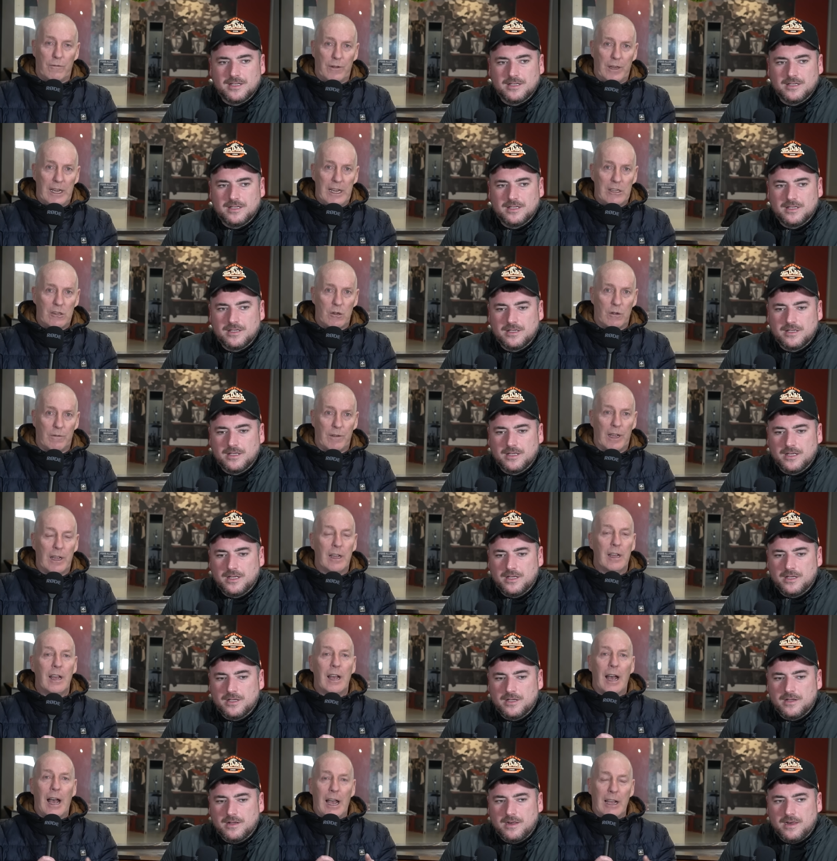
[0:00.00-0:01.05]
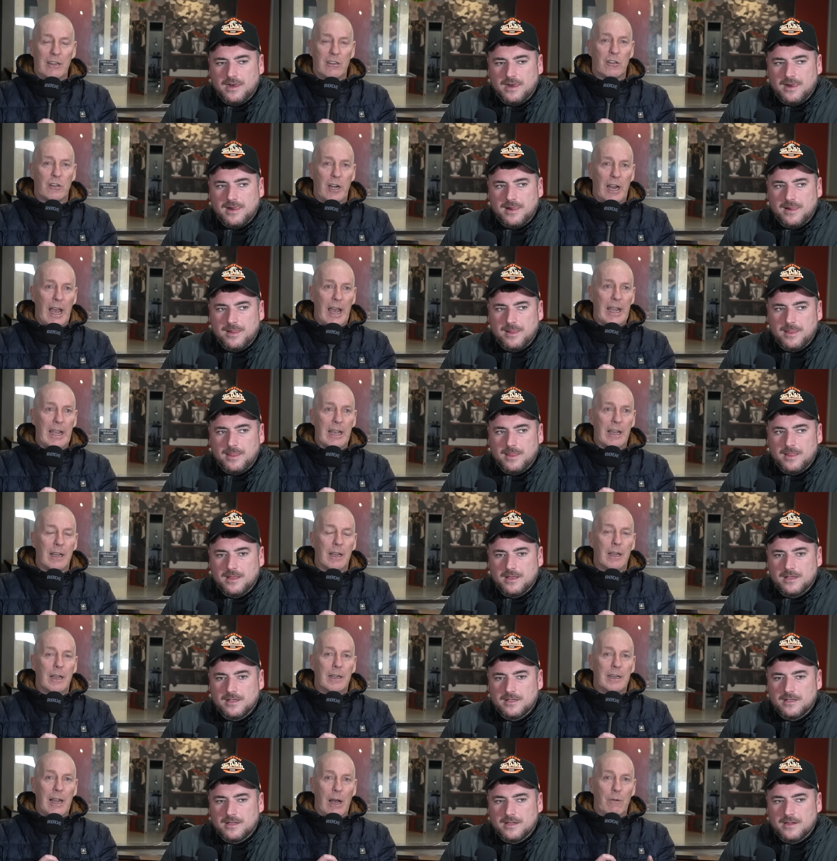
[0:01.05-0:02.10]
Speaker 1: for each other and create.
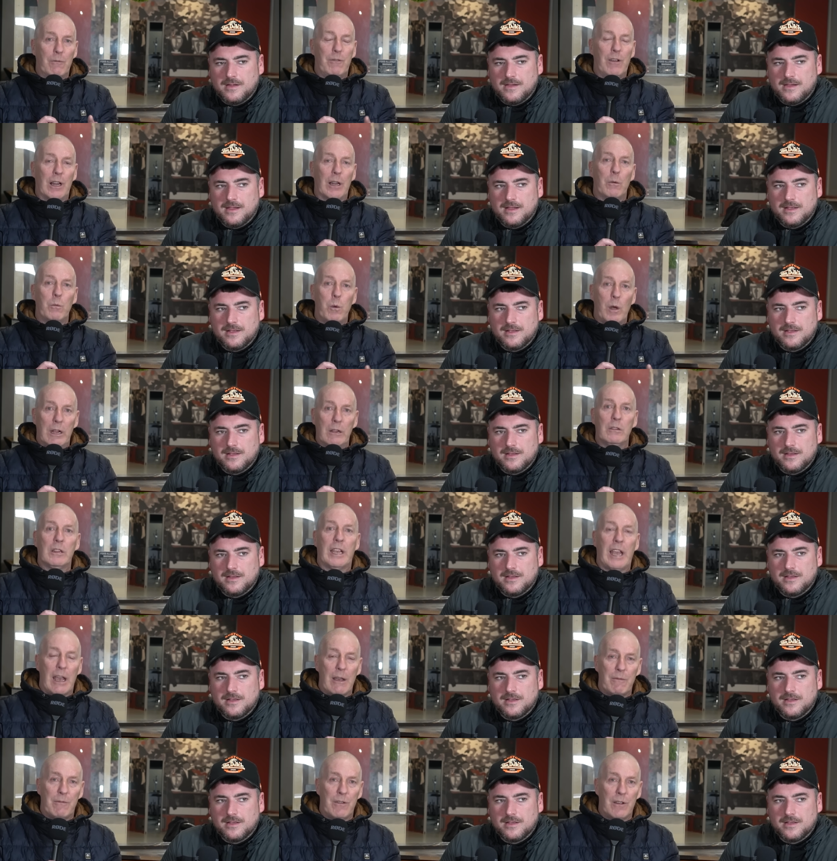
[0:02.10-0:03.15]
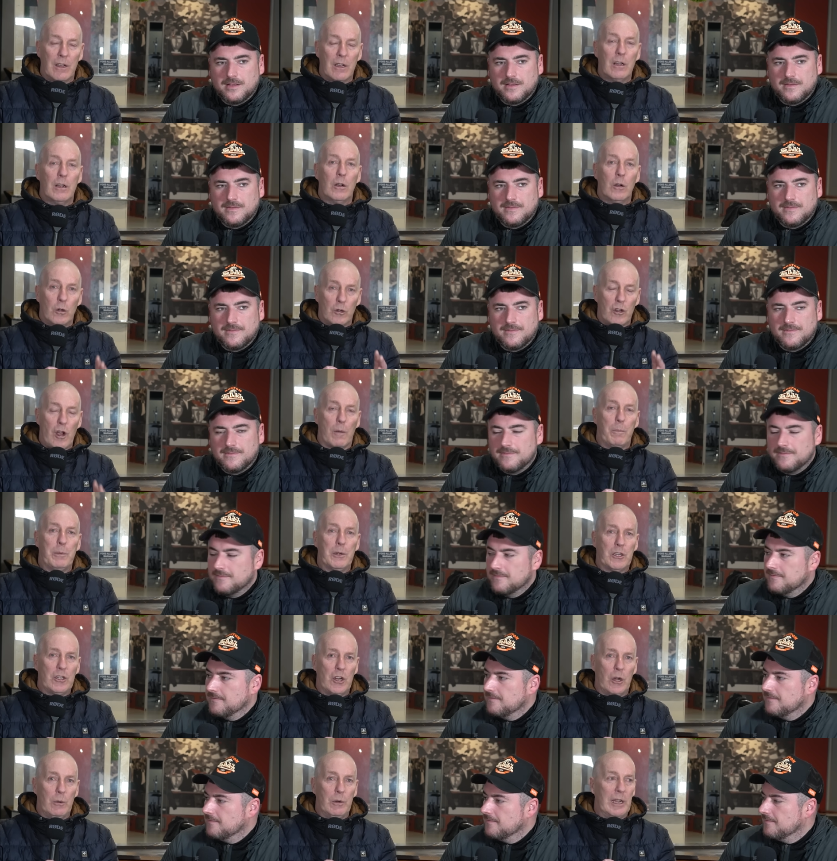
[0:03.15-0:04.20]
Now Villa will give us
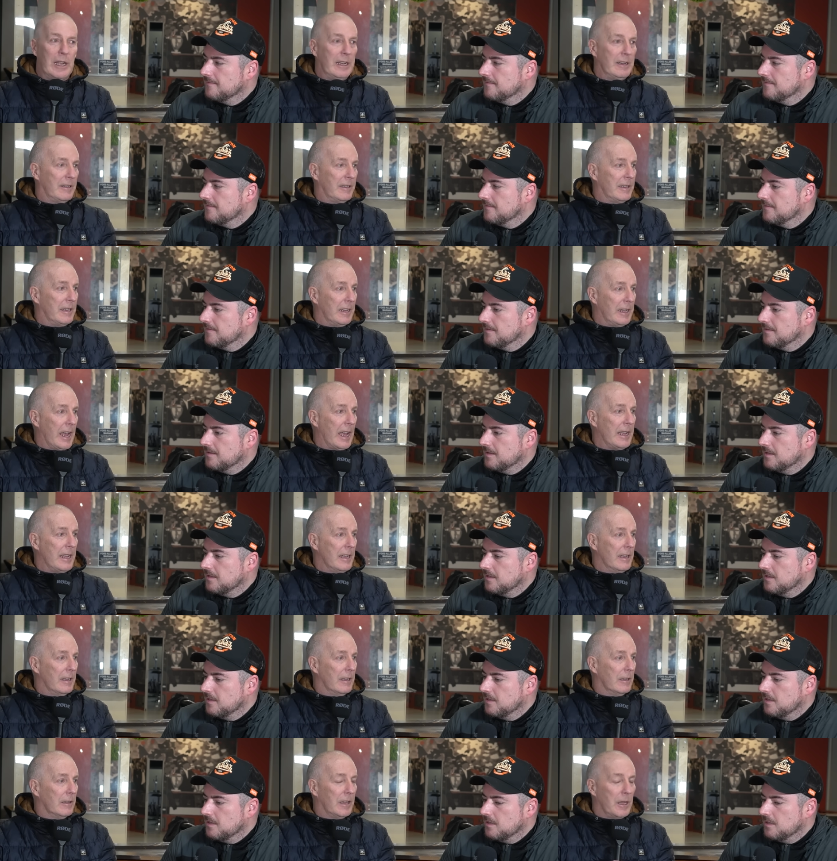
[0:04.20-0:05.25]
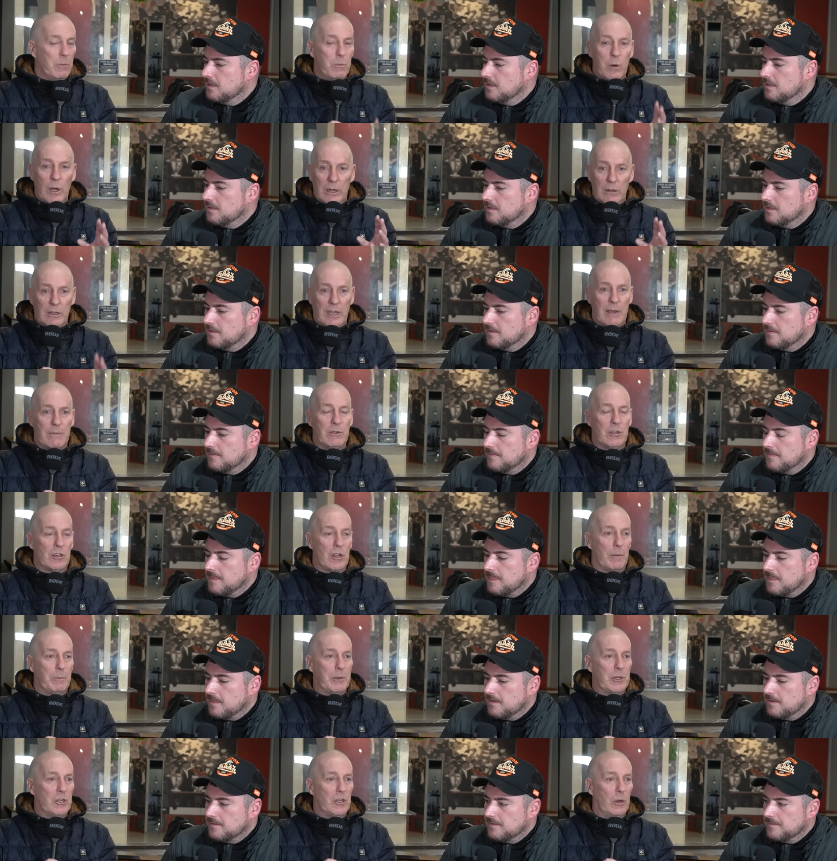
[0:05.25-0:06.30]
opportunities today. They will give us
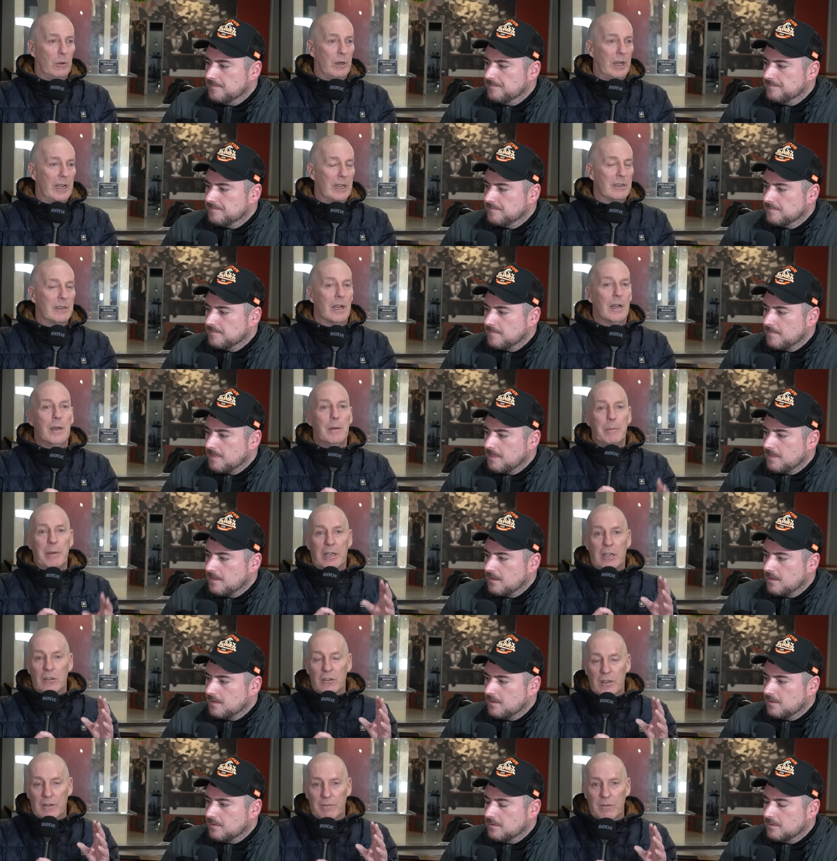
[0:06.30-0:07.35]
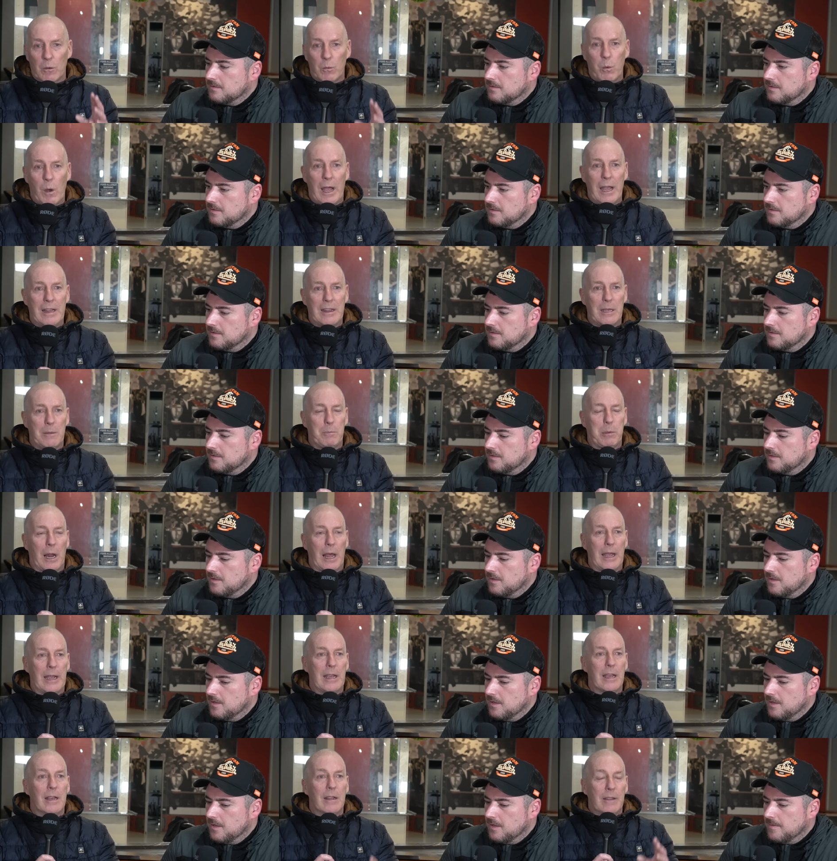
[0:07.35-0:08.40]
opportunities because of the way they
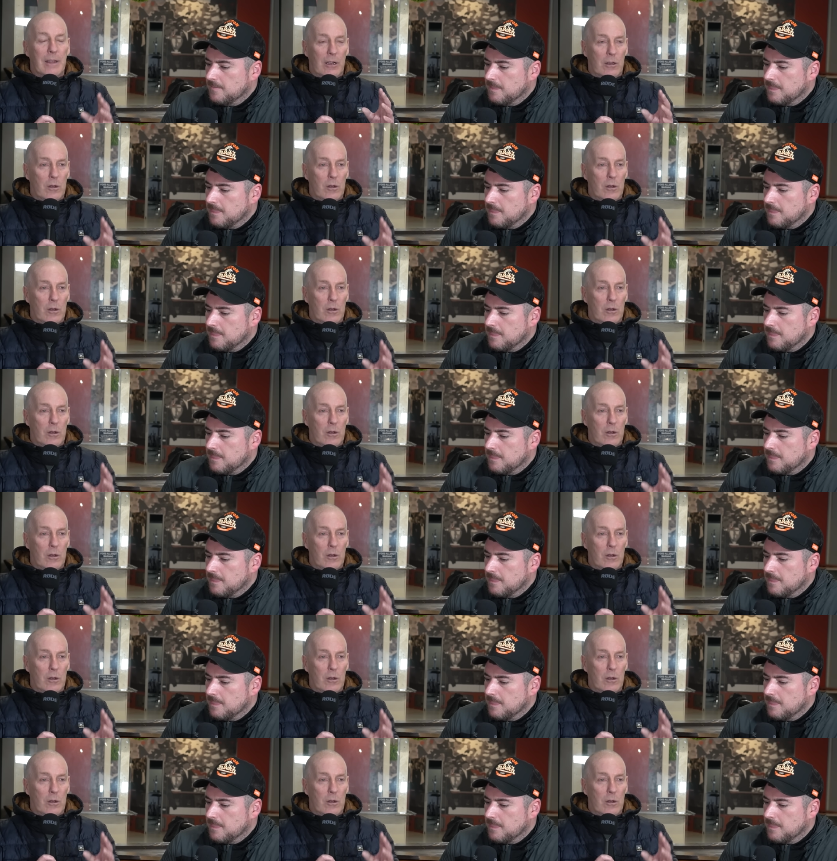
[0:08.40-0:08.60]
play. They're